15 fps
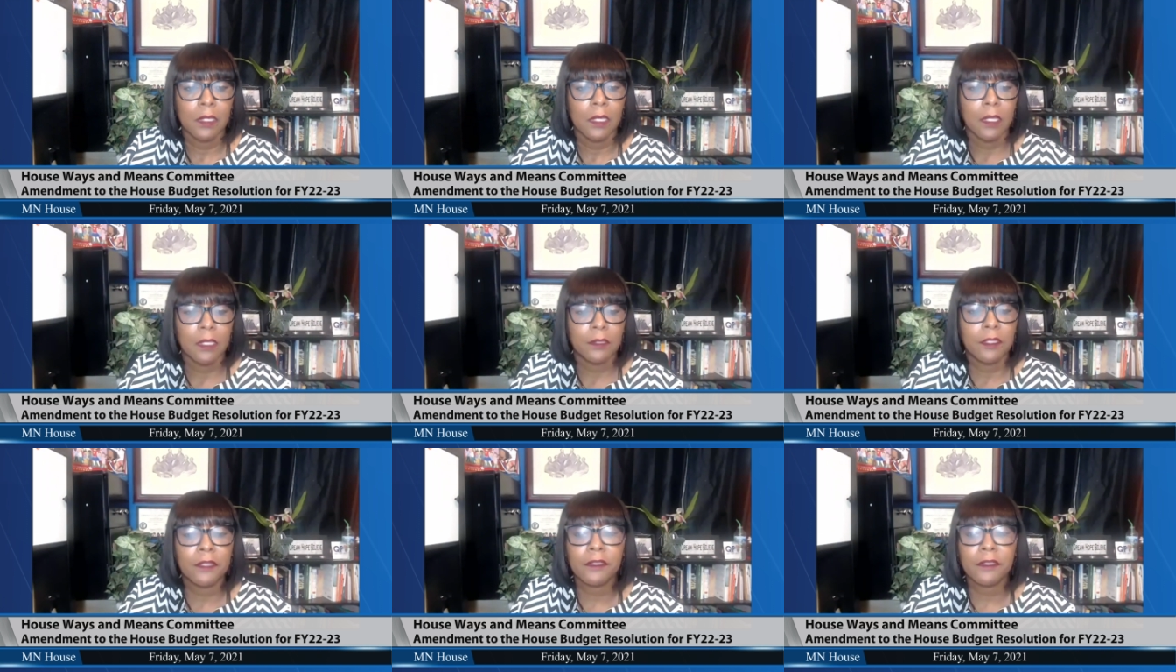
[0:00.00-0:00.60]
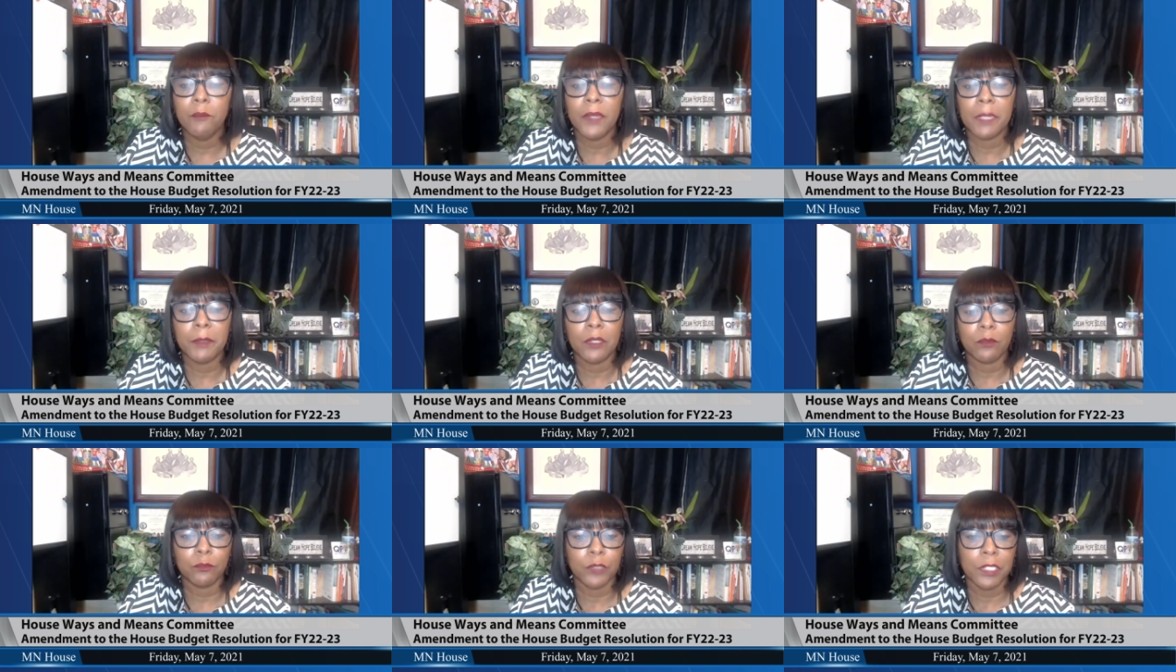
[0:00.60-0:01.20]
This
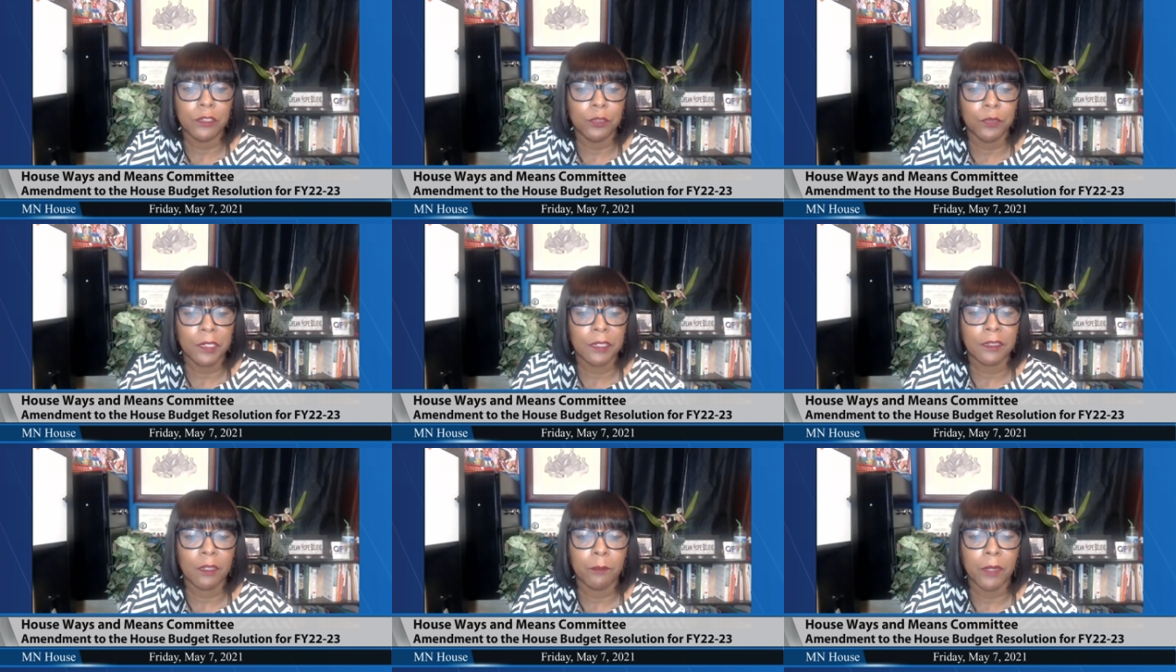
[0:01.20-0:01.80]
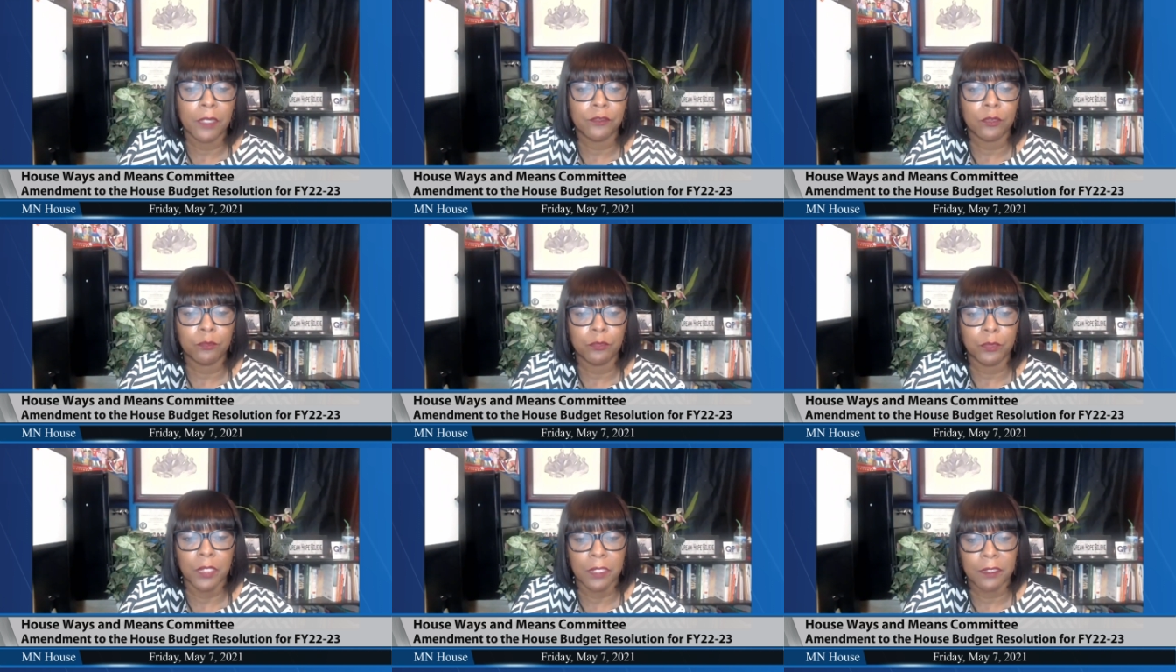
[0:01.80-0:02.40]
amendment reduces the budget
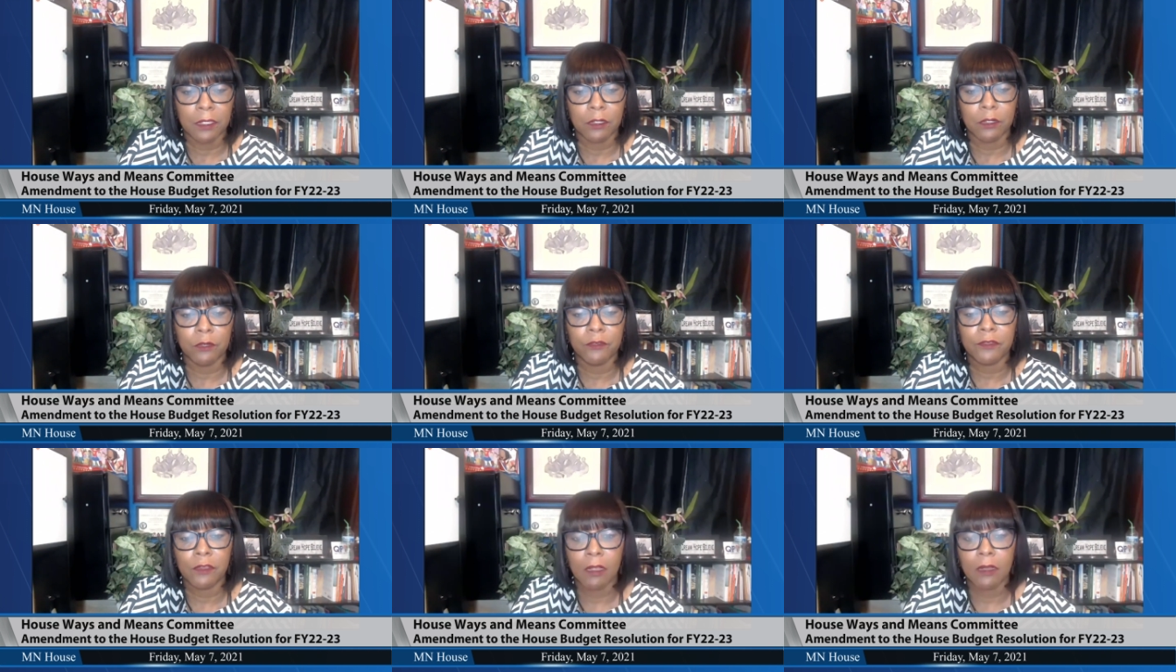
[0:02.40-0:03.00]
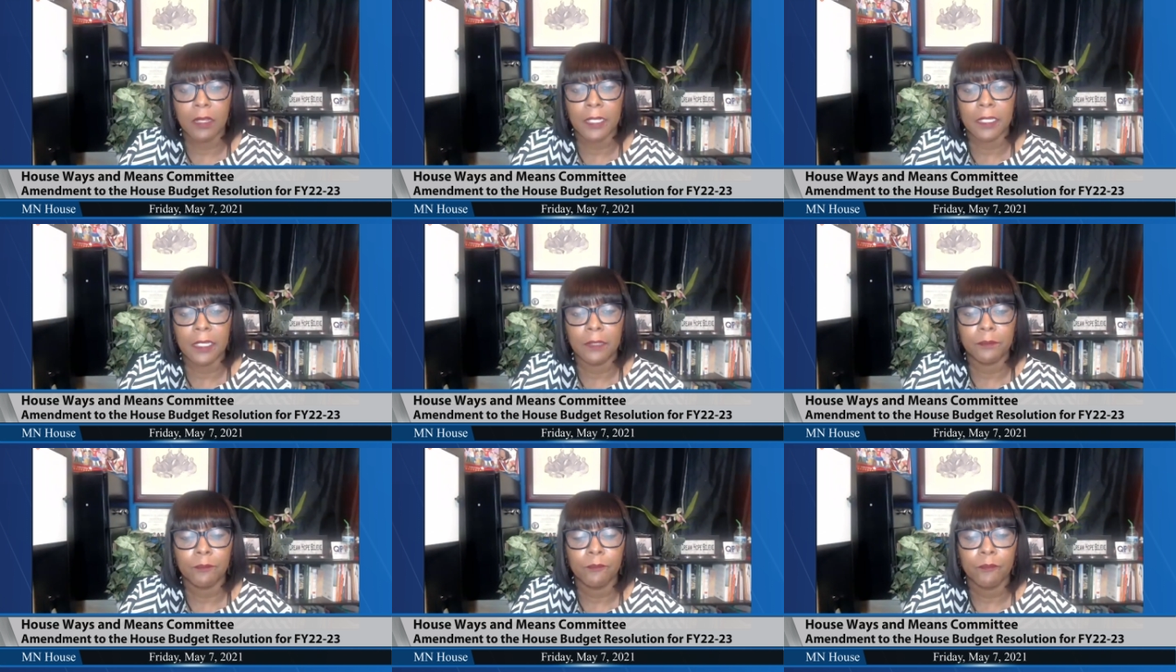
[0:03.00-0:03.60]
reserves
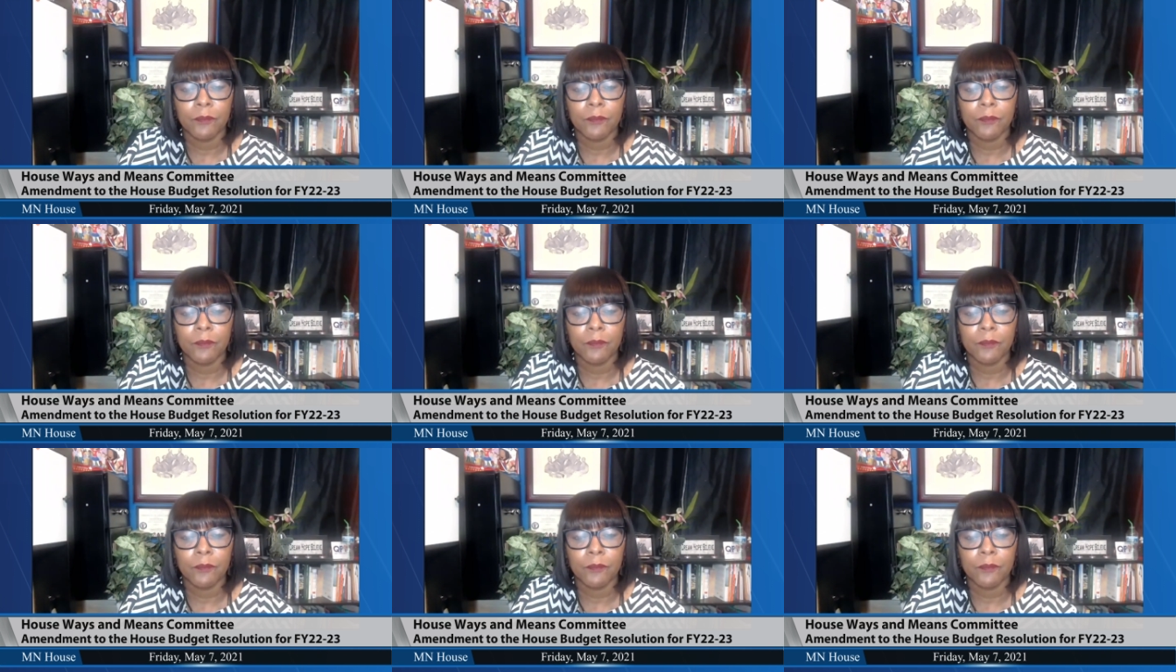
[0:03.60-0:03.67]
target